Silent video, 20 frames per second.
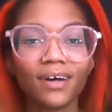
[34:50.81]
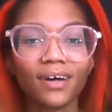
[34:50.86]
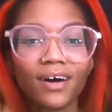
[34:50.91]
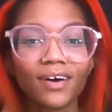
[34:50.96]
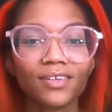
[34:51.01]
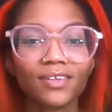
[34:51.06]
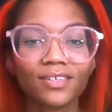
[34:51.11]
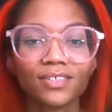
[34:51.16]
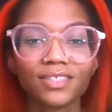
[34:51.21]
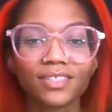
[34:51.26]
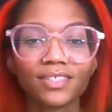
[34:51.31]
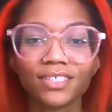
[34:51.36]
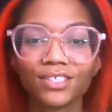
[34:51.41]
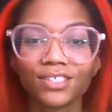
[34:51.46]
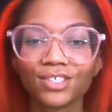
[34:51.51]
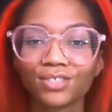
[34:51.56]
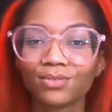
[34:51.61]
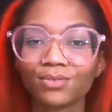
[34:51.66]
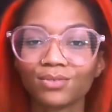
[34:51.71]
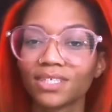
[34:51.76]
all those
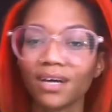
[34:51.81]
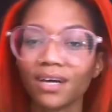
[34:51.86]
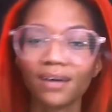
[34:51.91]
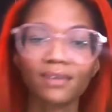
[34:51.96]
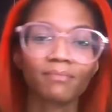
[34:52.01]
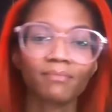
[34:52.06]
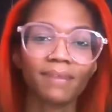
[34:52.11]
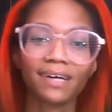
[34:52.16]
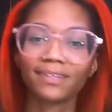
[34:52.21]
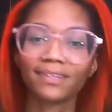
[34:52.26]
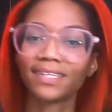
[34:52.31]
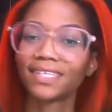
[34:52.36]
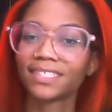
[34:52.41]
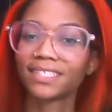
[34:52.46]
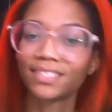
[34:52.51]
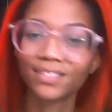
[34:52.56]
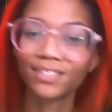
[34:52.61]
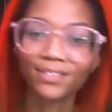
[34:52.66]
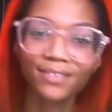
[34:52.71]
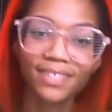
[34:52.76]
things you was talking about.
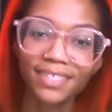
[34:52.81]
Let's do